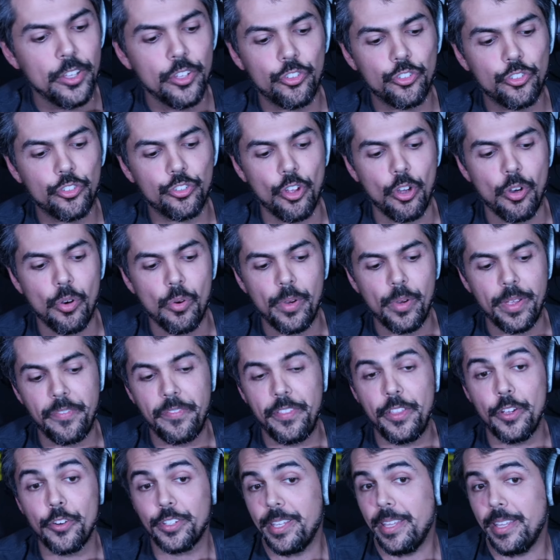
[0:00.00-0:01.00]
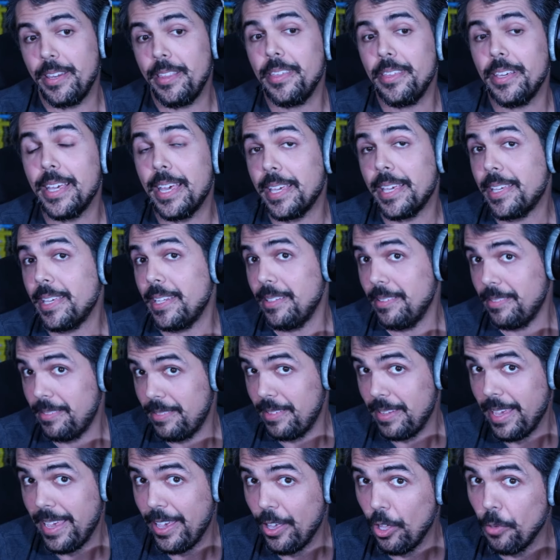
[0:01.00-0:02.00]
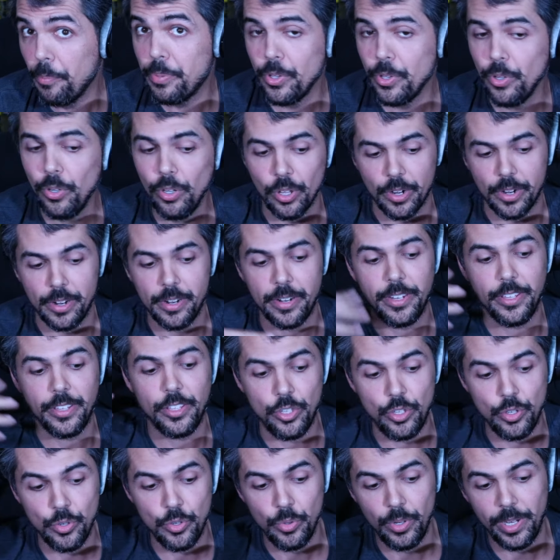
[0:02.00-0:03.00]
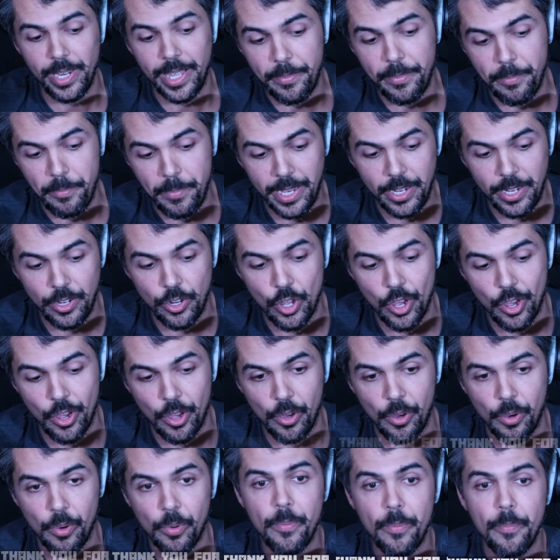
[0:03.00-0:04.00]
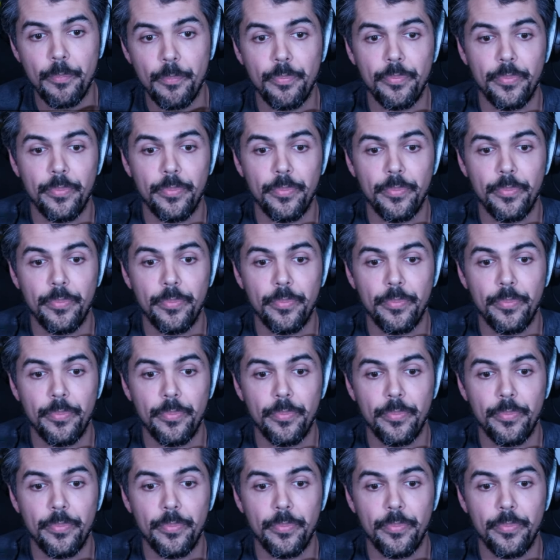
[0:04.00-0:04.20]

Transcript: so if there's anything i can help you learn you let me know